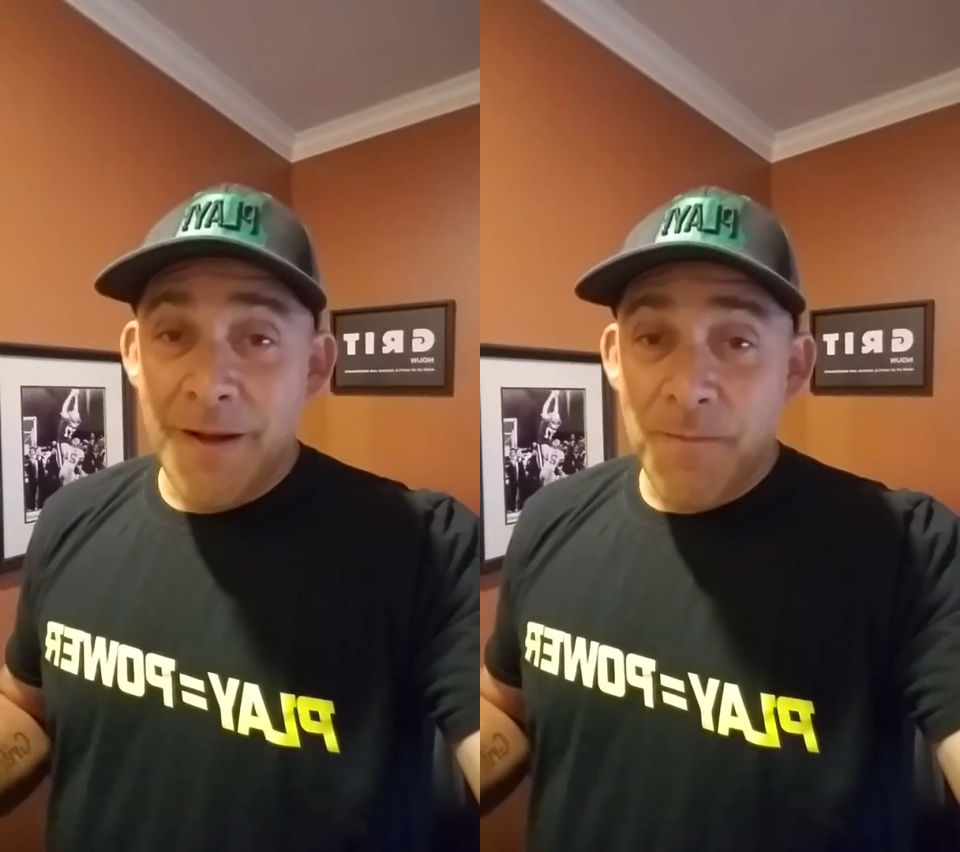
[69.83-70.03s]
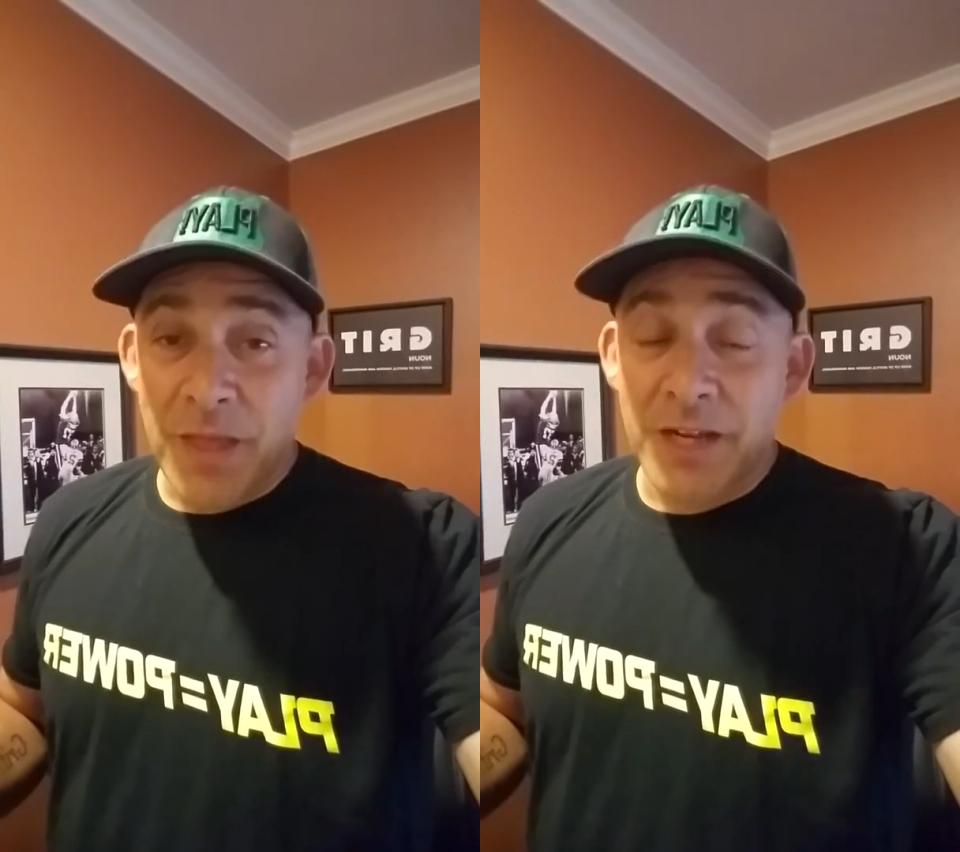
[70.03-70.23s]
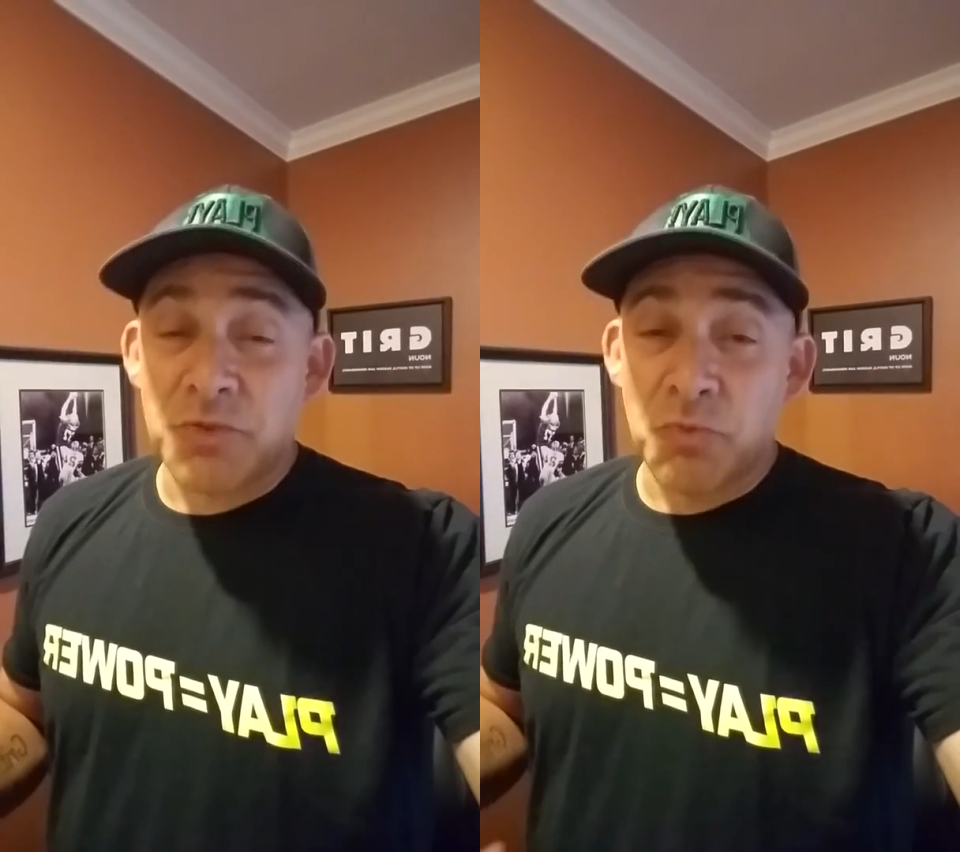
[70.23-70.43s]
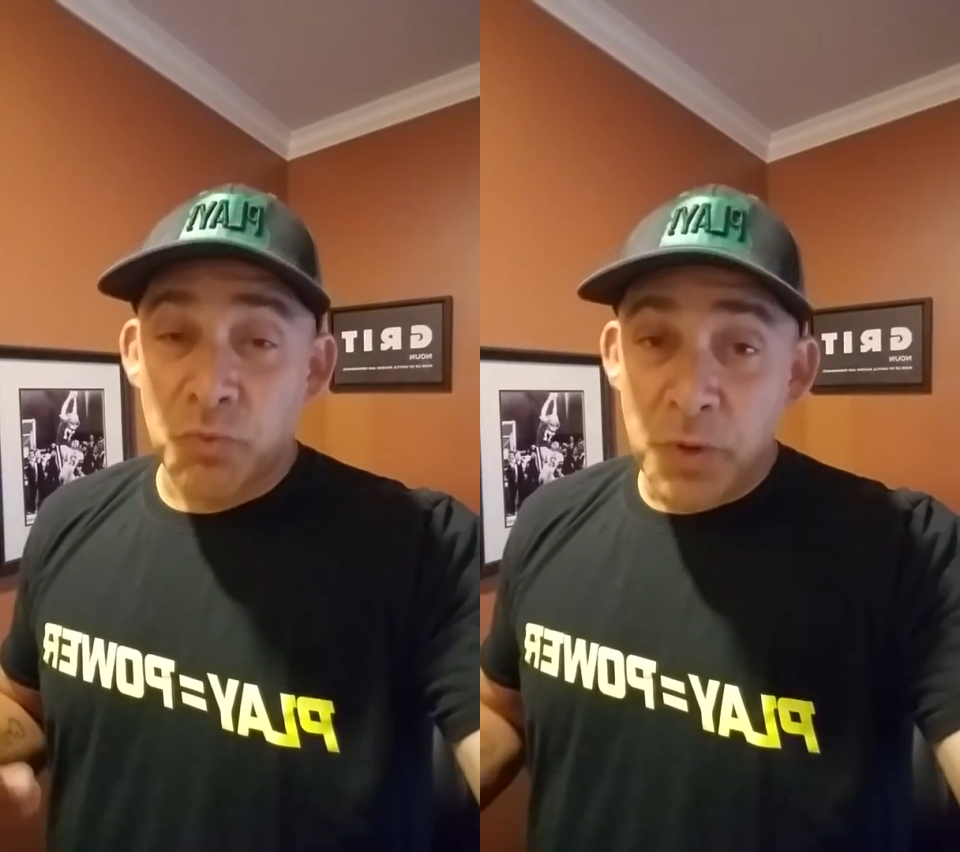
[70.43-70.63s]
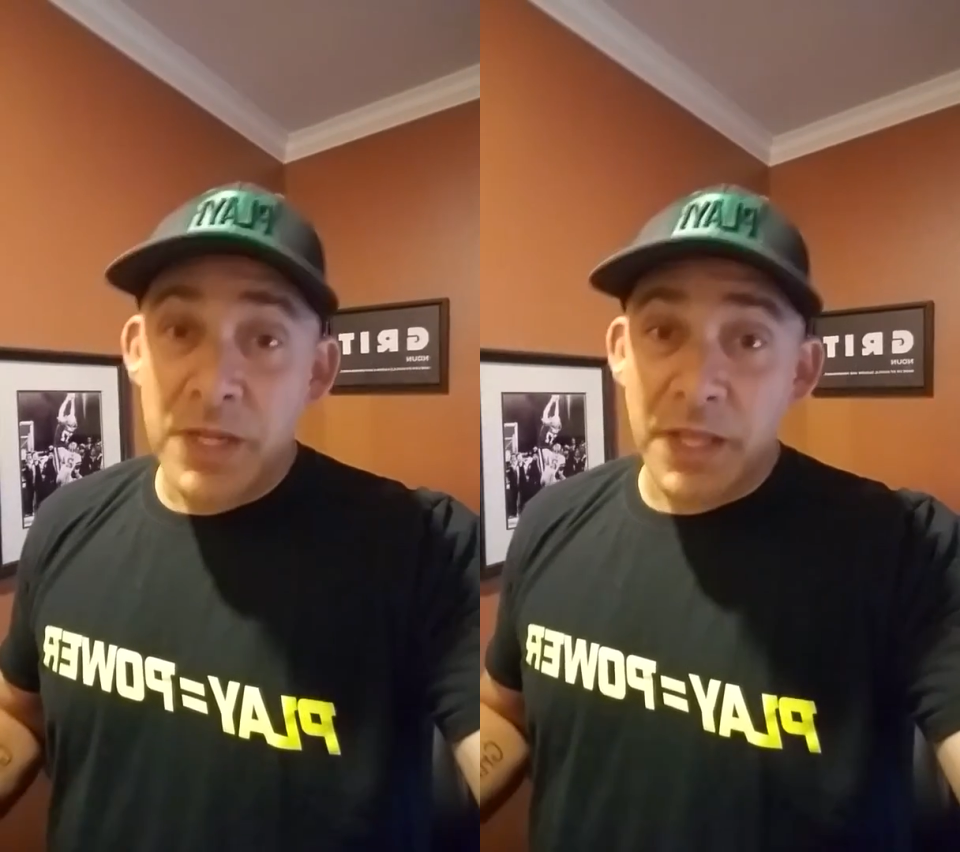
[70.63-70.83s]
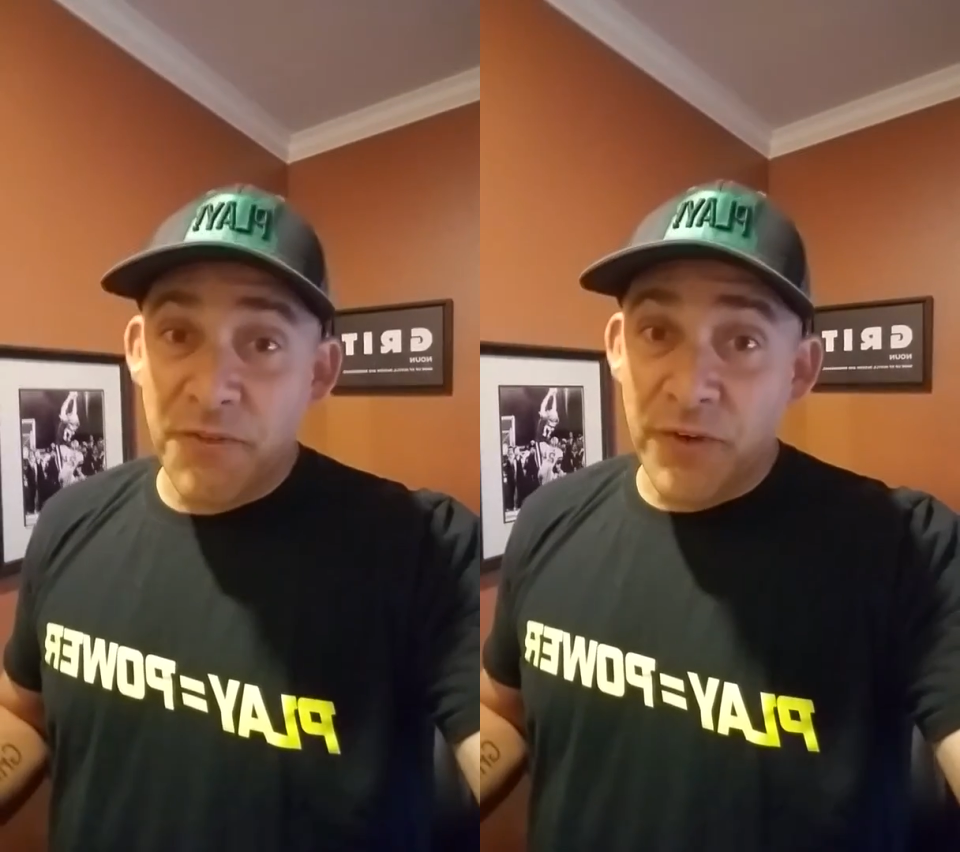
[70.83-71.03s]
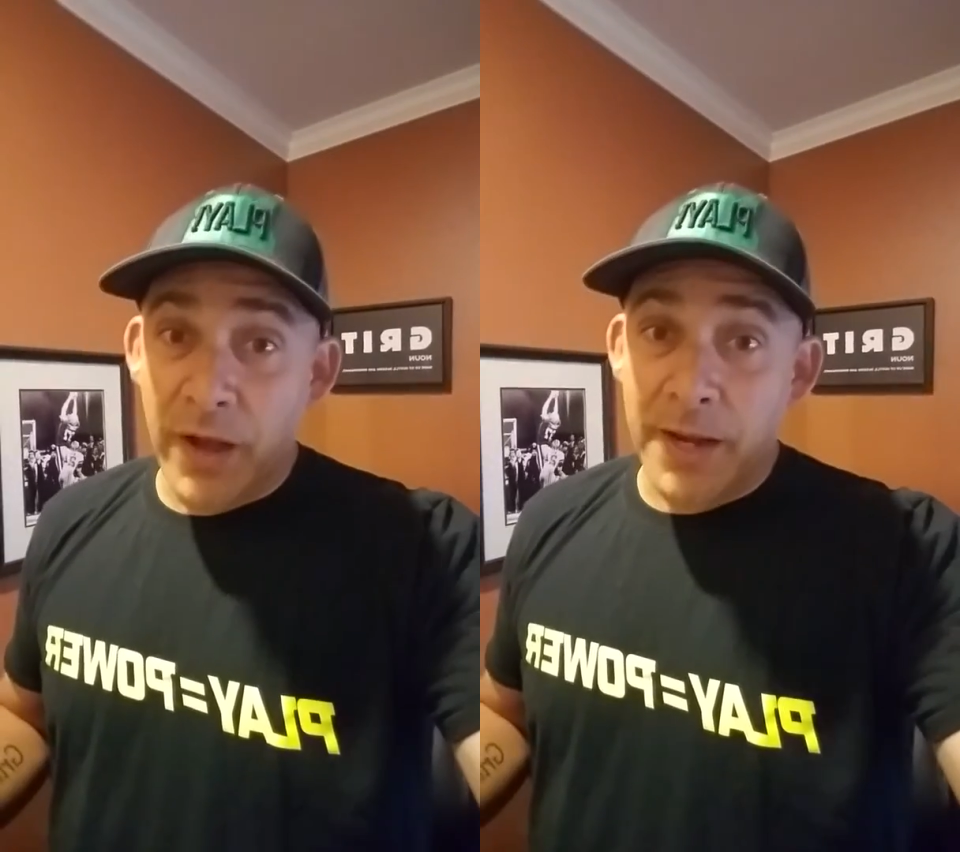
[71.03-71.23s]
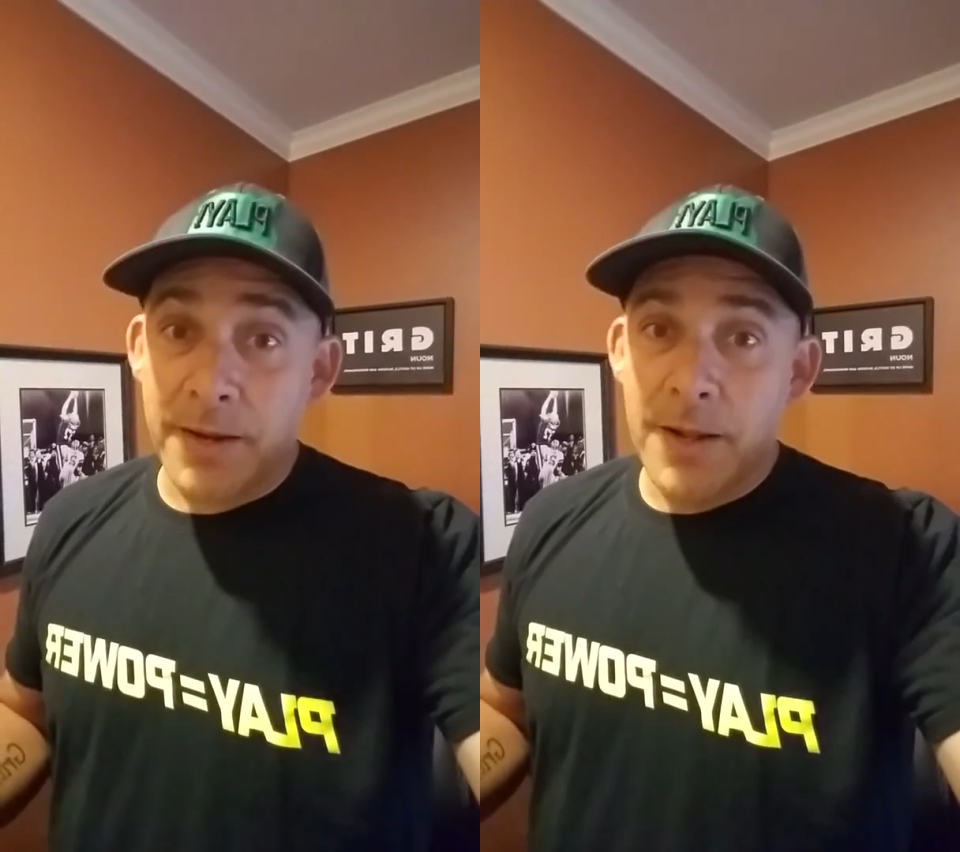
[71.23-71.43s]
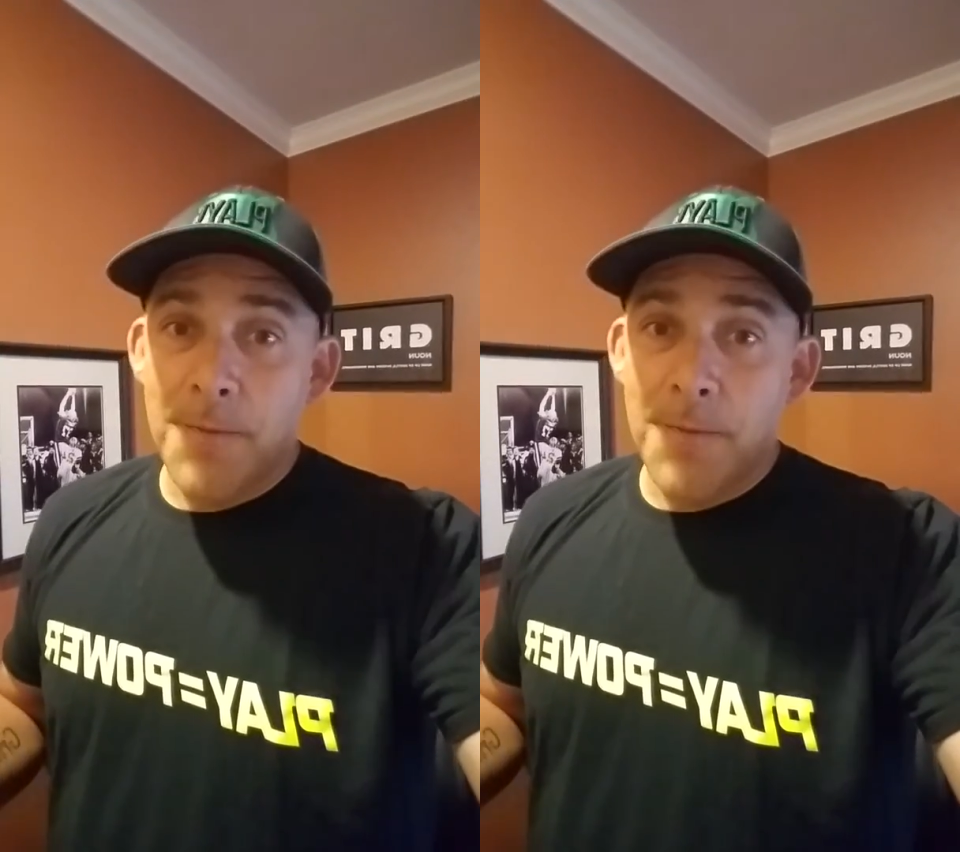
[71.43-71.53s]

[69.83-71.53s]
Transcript: and it's really fun